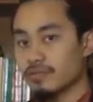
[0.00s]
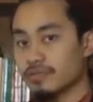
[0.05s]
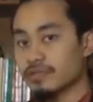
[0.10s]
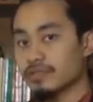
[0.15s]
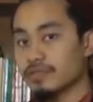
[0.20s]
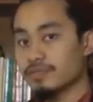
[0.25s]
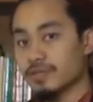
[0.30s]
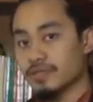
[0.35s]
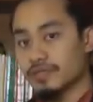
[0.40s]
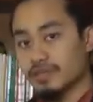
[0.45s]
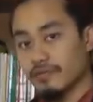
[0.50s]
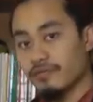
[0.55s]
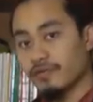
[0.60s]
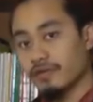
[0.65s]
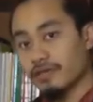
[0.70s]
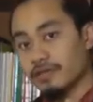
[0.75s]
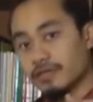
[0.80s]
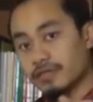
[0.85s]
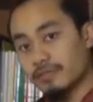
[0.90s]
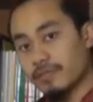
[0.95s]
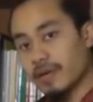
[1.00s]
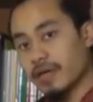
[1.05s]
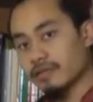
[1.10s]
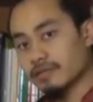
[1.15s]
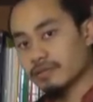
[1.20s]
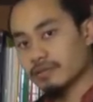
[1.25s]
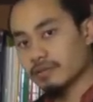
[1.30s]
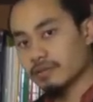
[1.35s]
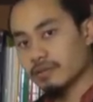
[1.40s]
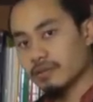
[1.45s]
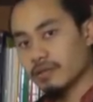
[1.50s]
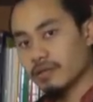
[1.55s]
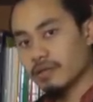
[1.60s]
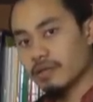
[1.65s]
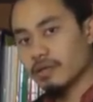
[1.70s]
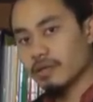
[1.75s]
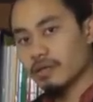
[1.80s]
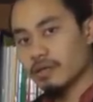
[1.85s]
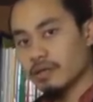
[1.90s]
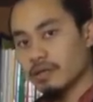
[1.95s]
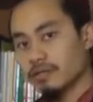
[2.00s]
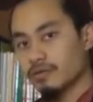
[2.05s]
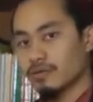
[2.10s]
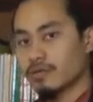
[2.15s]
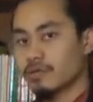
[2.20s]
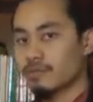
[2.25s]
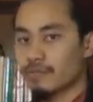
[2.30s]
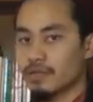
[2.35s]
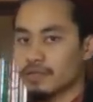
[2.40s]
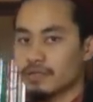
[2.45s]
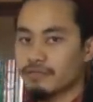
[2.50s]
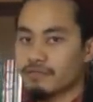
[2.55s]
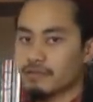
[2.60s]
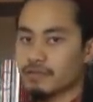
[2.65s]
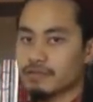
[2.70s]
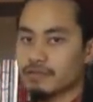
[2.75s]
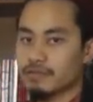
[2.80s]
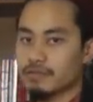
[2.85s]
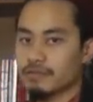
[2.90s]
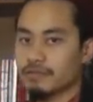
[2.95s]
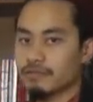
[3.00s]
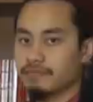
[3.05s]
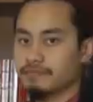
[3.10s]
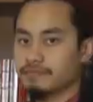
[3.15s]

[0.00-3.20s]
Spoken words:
which is specific and special to the believers.